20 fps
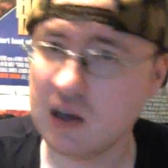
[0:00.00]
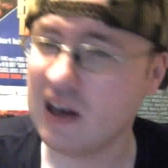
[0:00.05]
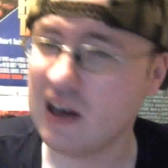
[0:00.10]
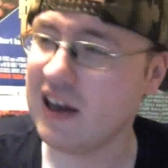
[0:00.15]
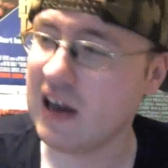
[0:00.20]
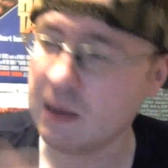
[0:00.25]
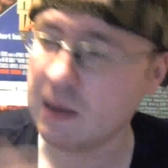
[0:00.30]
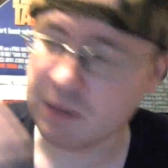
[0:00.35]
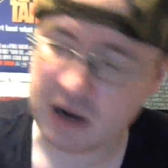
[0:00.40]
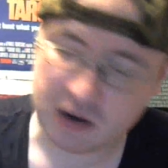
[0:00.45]

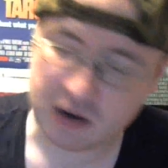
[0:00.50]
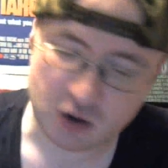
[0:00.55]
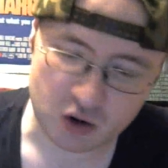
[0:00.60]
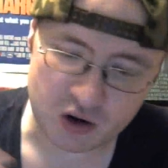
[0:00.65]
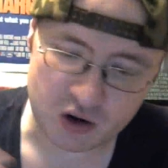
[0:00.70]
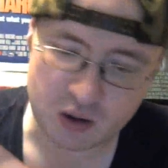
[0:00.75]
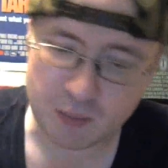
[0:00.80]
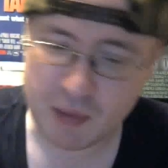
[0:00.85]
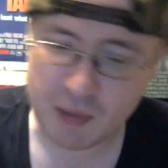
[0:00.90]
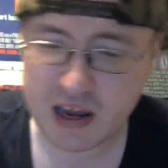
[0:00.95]
hey, I'm not
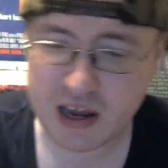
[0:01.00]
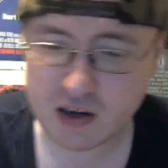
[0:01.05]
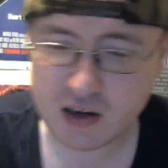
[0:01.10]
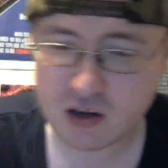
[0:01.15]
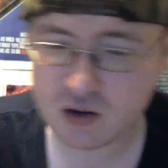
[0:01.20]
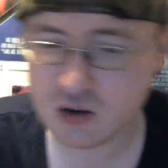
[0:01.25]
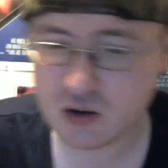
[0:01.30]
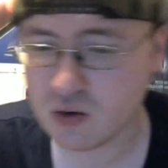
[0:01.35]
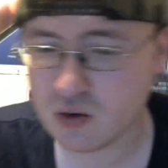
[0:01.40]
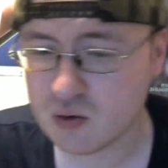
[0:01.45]
going to
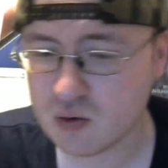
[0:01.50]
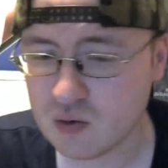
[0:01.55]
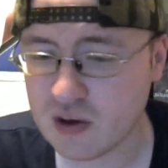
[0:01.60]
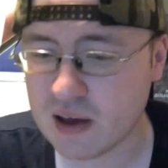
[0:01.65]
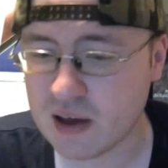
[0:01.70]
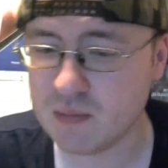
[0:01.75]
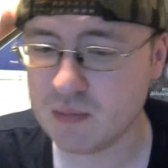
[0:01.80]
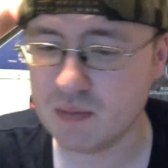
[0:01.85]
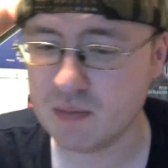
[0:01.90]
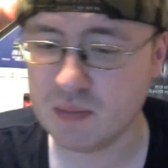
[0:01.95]
abandon you.
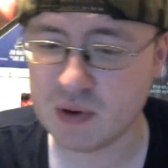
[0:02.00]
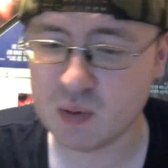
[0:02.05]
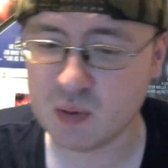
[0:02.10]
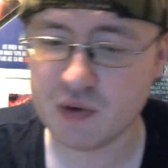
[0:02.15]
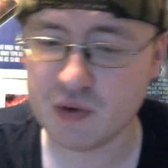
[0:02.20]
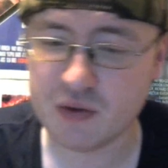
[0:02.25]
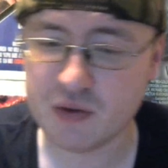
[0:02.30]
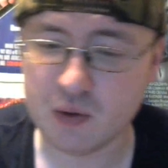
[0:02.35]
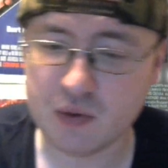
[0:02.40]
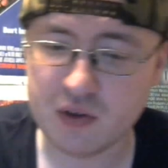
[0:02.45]
I've been
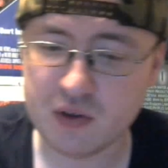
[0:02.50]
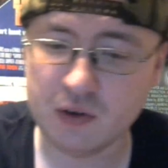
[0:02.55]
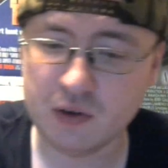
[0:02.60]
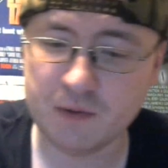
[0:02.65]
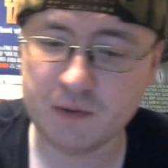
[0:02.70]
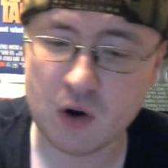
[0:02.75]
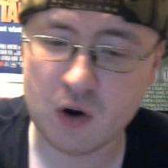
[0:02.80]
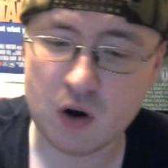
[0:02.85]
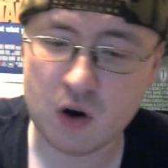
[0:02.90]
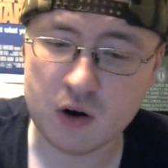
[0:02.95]
with you this
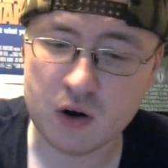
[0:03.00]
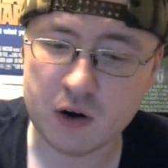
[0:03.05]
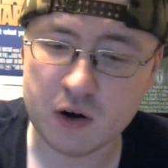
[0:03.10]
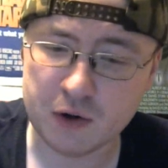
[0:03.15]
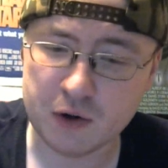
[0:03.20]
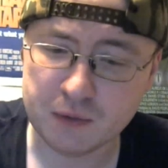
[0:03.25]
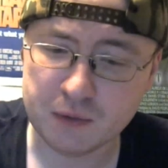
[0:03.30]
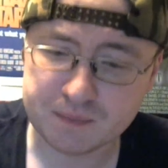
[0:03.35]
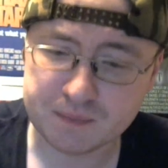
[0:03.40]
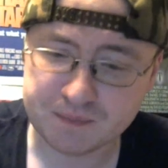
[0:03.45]

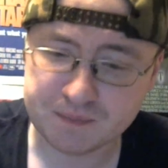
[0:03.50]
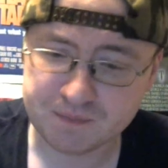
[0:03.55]
far.